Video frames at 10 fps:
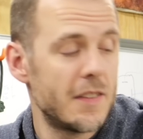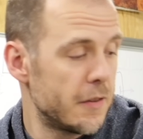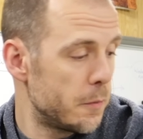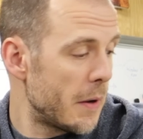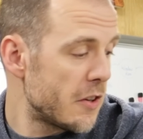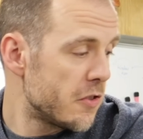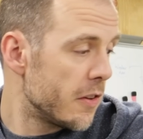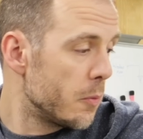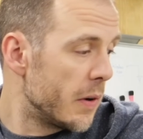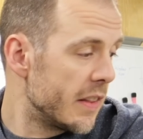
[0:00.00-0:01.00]

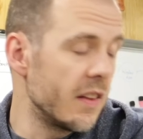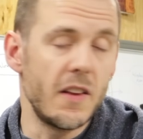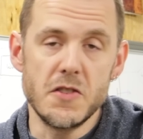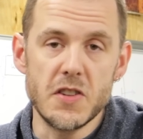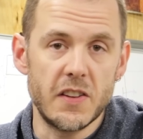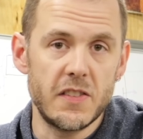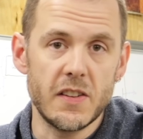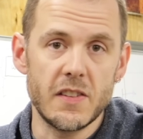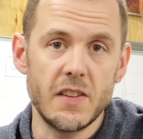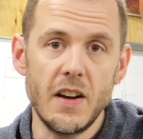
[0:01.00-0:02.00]
especially with the
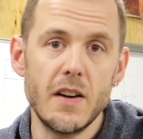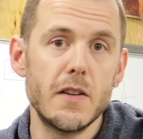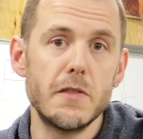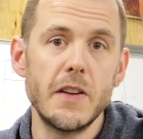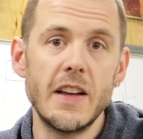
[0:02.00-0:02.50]
logistics of